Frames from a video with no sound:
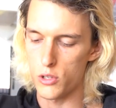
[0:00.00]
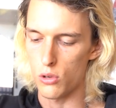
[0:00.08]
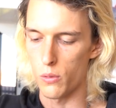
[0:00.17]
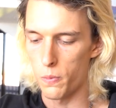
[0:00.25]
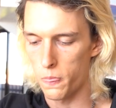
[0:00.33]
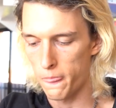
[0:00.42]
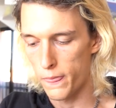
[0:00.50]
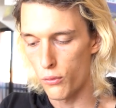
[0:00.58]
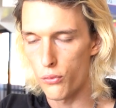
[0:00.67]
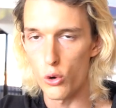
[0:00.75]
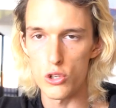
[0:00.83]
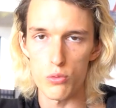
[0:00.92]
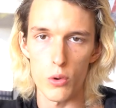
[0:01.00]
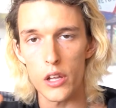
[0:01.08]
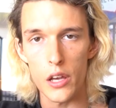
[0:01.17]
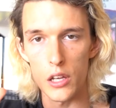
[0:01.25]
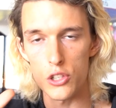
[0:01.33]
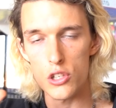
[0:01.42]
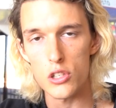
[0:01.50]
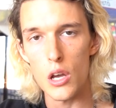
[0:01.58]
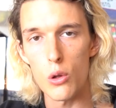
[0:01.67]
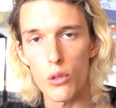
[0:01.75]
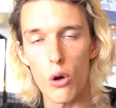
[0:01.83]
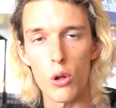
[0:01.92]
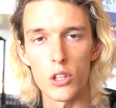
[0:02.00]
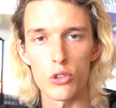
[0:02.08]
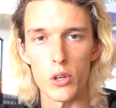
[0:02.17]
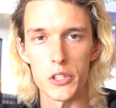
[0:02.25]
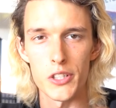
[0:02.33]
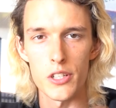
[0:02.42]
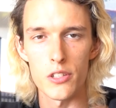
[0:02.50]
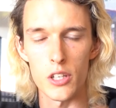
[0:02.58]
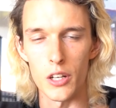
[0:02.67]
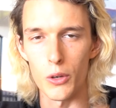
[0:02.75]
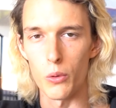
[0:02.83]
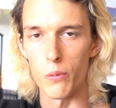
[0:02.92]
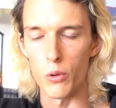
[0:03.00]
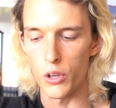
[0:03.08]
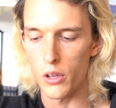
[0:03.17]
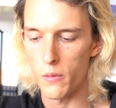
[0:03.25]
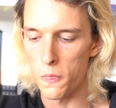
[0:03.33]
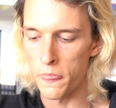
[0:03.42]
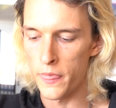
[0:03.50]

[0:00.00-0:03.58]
So, the first one, I just count all the strategies that I know, okay?